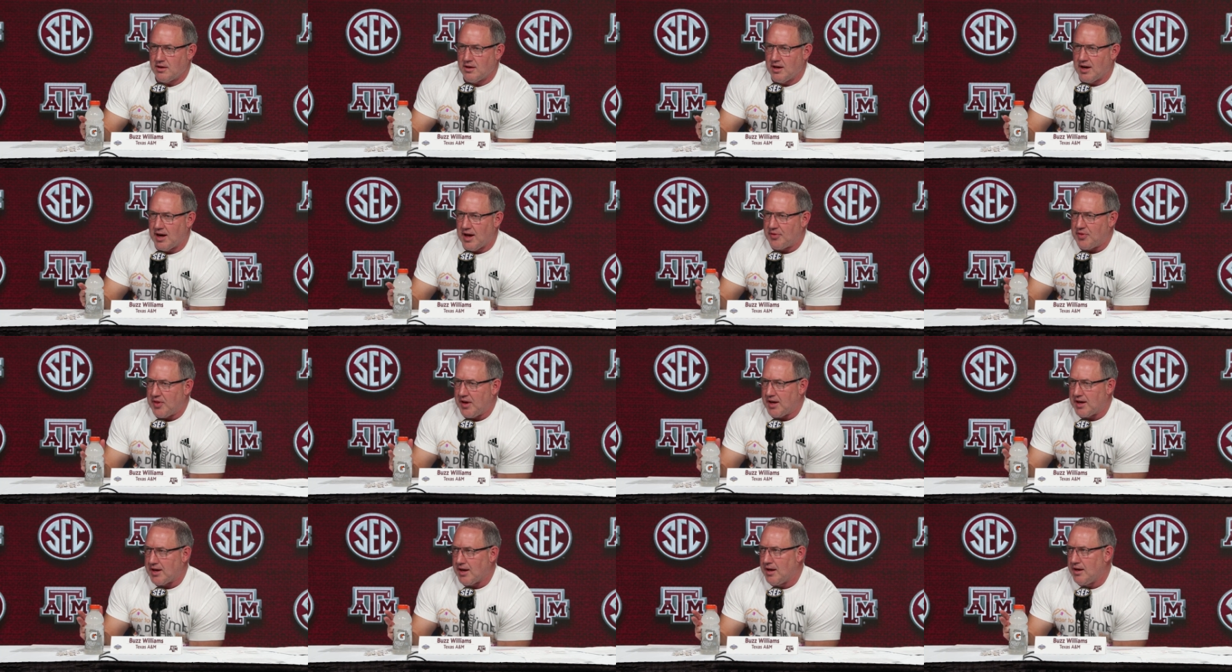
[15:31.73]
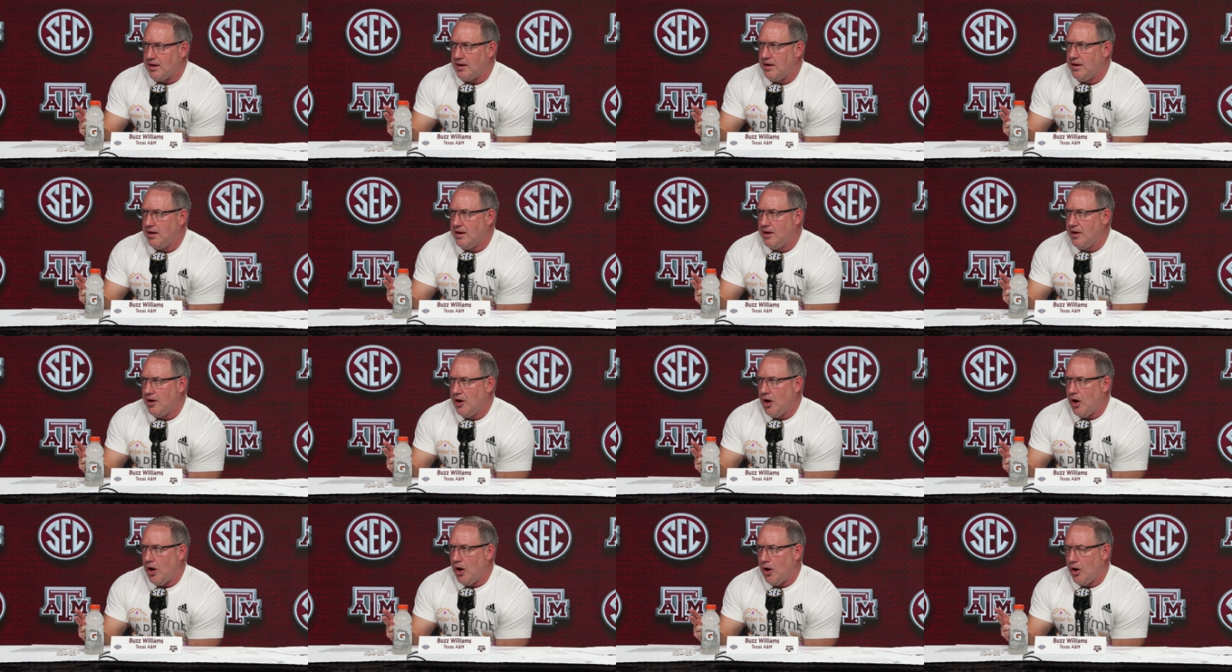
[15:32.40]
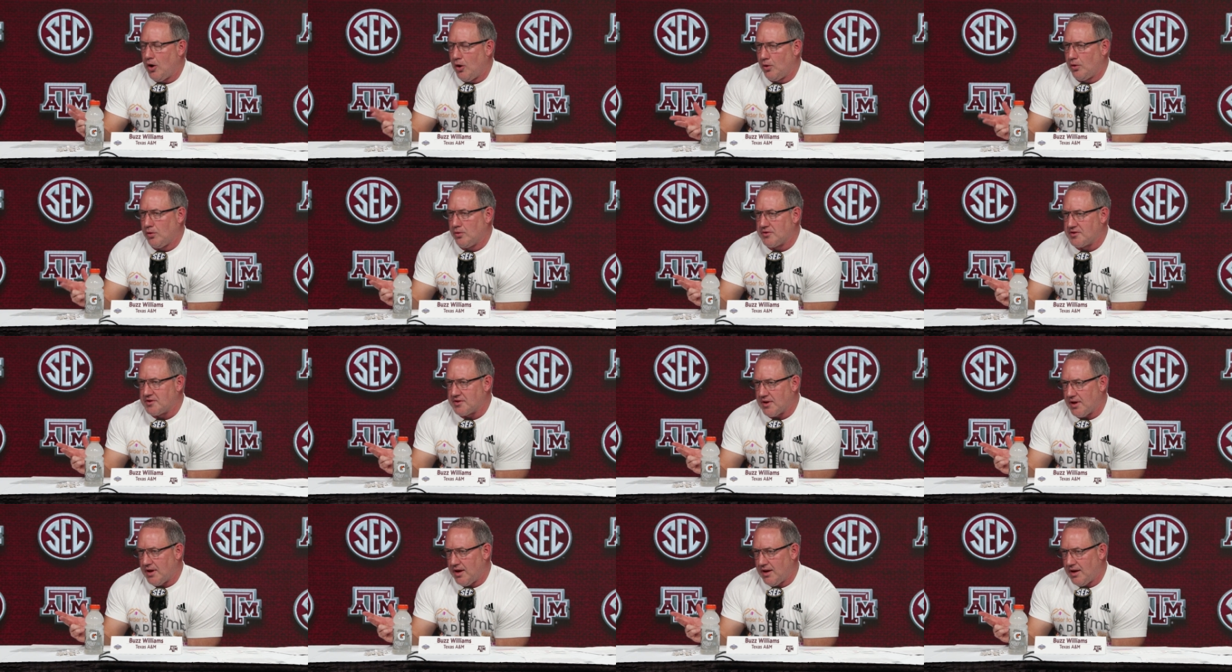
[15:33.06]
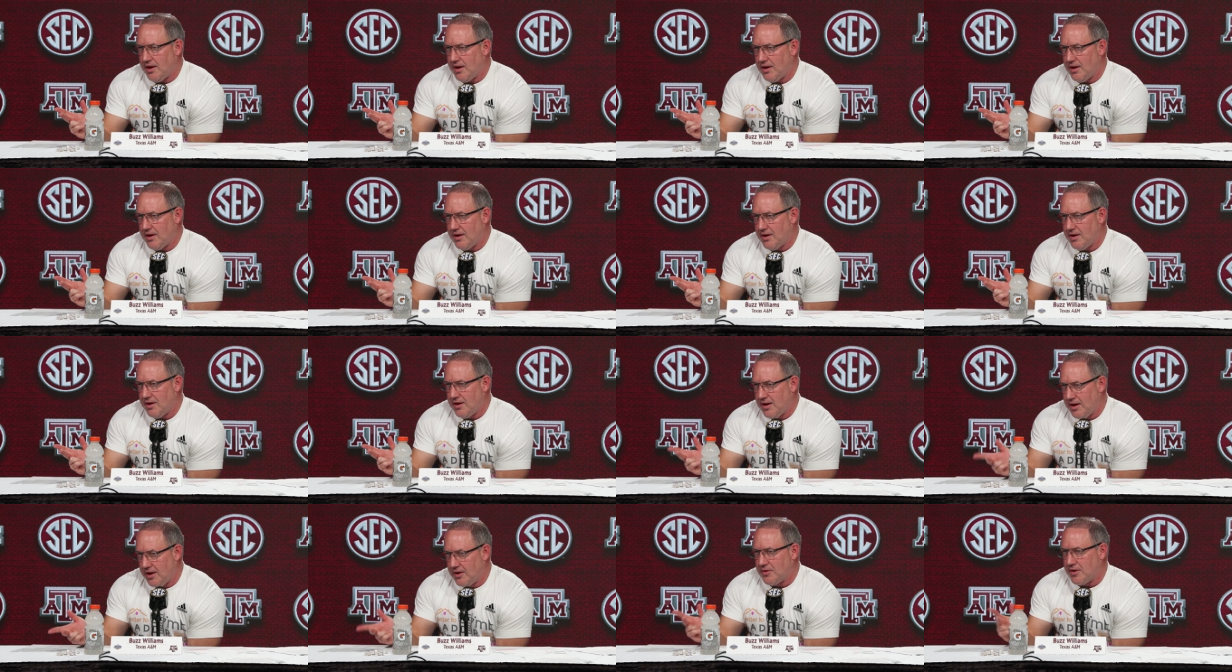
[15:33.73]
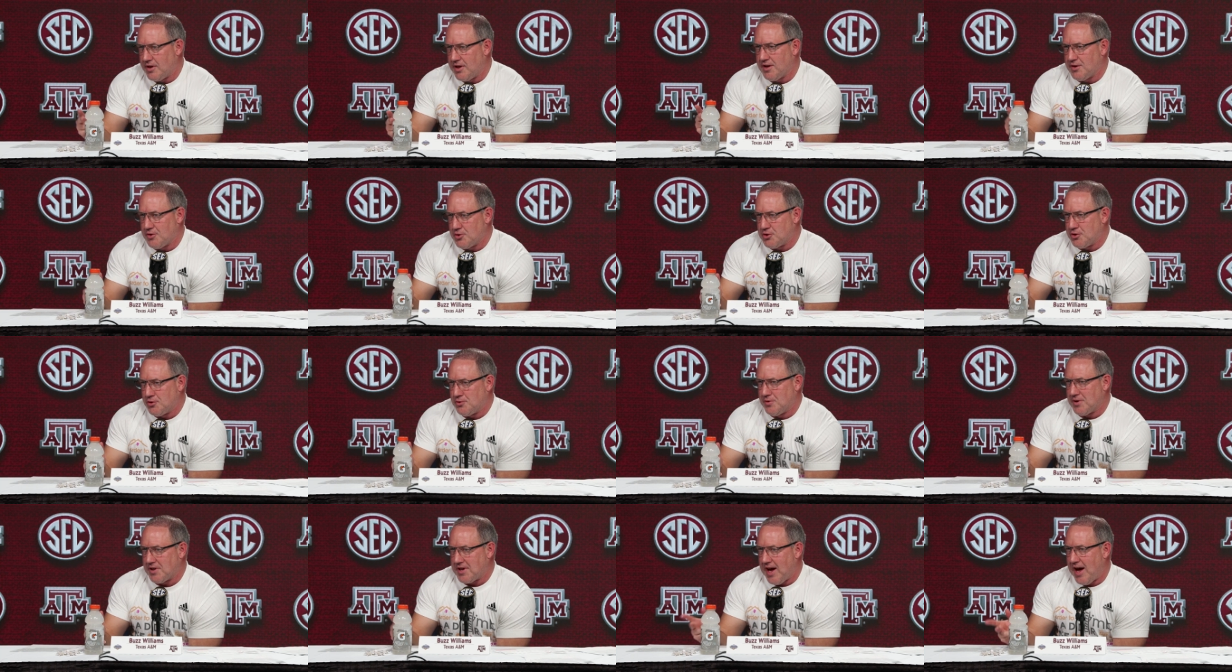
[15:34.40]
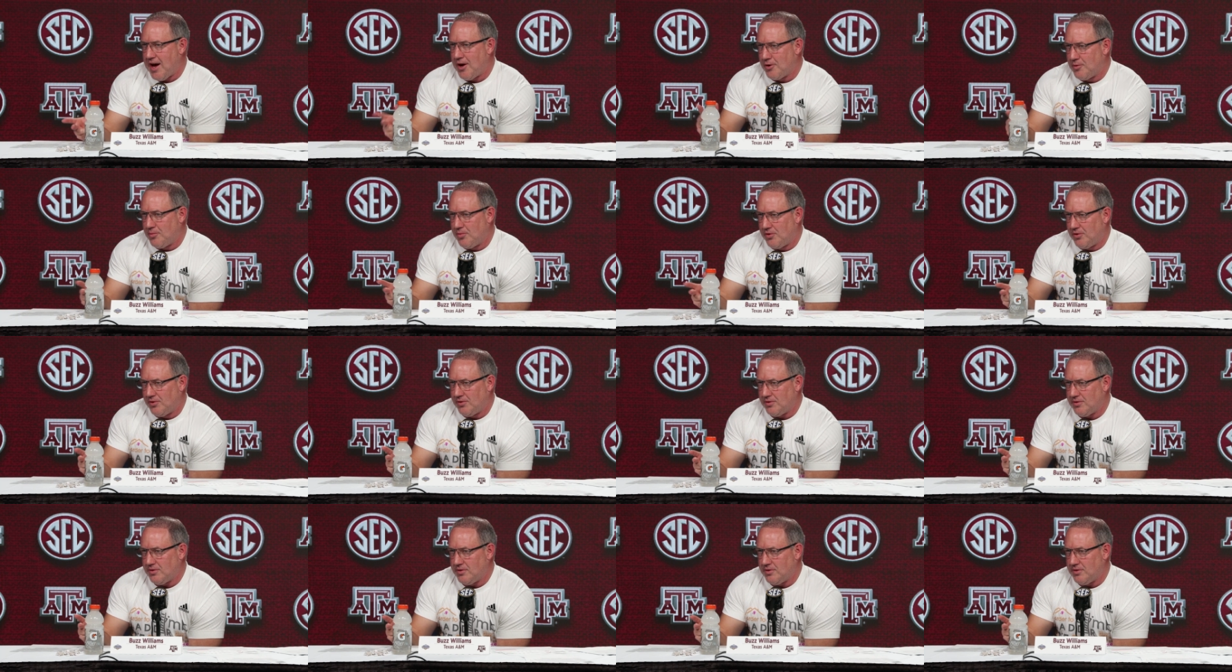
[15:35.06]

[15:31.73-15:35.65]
And I think it holds Henry and Jew accountable.